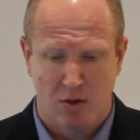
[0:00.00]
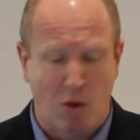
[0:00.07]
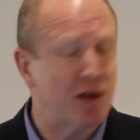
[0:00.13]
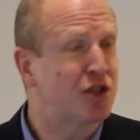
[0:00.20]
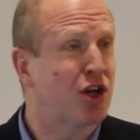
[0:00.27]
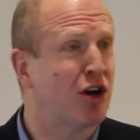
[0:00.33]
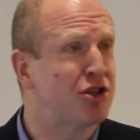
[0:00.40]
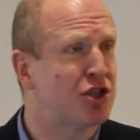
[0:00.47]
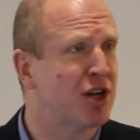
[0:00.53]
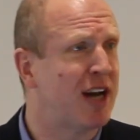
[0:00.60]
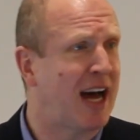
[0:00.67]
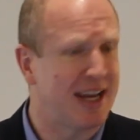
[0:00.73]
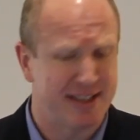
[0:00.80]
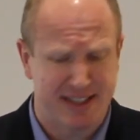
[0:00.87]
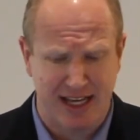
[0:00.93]
What church
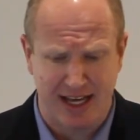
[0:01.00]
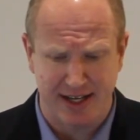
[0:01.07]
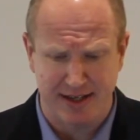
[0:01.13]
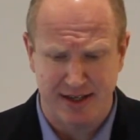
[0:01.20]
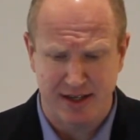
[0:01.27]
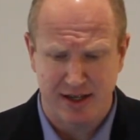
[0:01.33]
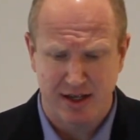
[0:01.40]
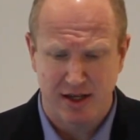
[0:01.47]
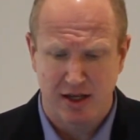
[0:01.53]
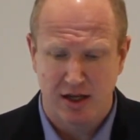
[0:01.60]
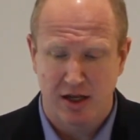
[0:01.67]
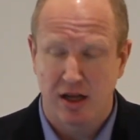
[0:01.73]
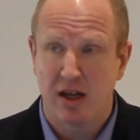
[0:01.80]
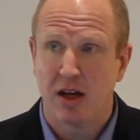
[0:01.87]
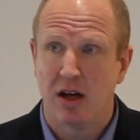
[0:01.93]
should I attend?
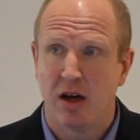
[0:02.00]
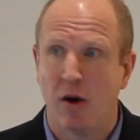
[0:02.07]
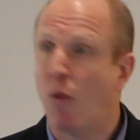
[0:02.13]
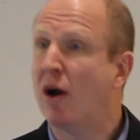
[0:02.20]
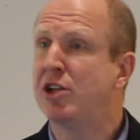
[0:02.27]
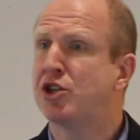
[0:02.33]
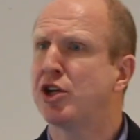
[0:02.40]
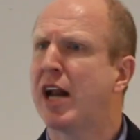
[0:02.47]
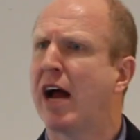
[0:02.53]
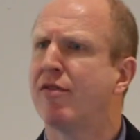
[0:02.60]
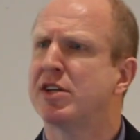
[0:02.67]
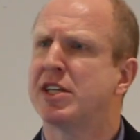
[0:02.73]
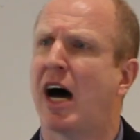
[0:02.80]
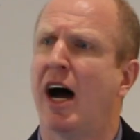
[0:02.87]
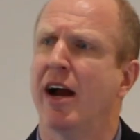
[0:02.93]
When should I
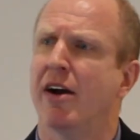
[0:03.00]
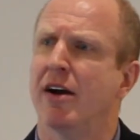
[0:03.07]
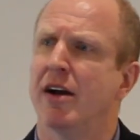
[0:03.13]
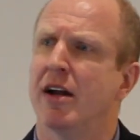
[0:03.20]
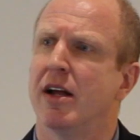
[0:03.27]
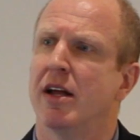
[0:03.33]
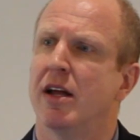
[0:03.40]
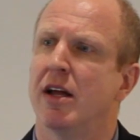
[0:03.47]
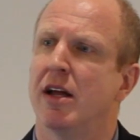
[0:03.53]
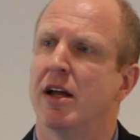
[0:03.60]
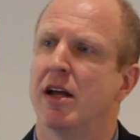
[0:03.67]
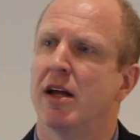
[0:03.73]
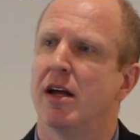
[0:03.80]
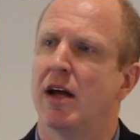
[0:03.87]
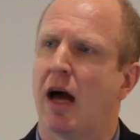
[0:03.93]
retire?
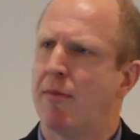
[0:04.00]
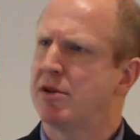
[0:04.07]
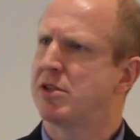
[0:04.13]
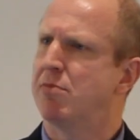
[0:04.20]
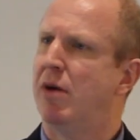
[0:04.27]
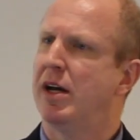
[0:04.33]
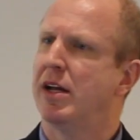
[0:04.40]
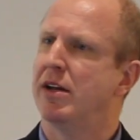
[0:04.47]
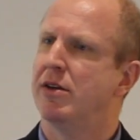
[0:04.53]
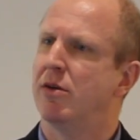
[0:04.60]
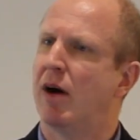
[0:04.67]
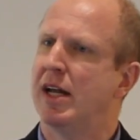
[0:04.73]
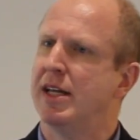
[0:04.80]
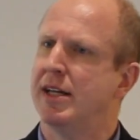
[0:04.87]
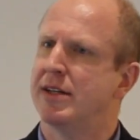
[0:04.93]
How much money
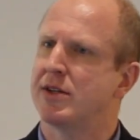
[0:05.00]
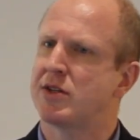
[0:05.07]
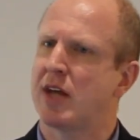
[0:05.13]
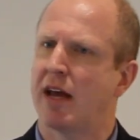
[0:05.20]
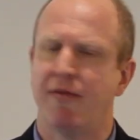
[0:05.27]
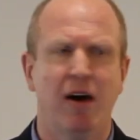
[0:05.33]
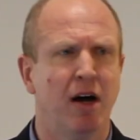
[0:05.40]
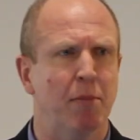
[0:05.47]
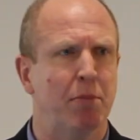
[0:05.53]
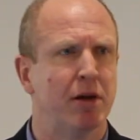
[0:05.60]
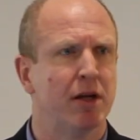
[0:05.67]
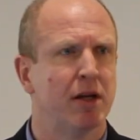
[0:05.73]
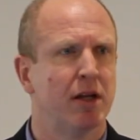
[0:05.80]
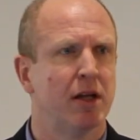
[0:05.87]
do I need to save up?